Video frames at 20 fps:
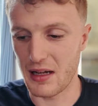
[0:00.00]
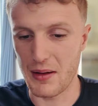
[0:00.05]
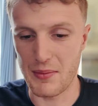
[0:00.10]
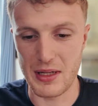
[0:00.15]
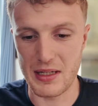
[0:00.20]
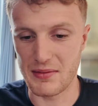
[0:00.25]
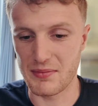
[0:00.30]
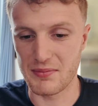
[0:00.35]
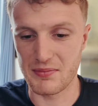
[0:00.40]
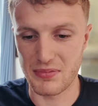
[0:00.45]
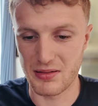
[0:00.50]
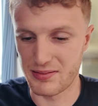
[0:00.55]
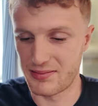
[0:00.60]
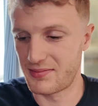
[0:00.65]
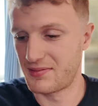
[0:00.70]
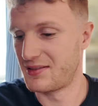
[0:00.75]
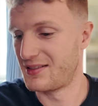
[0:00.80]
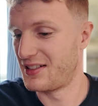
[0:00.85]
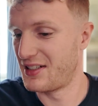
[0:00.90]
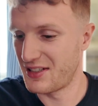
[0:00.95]
I mean,
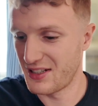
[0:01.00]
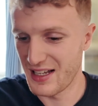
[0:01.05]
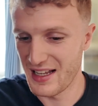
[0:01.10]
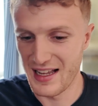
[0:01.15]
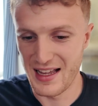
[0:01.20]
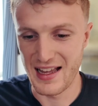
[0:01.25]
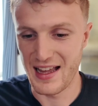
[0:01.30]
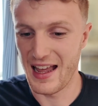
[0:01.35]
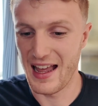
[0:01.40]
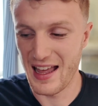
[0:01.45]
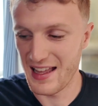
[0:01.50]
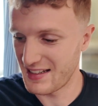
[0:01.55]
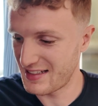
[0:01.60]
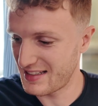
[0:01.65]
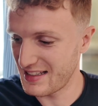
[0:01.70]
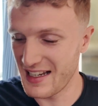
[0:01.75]
it's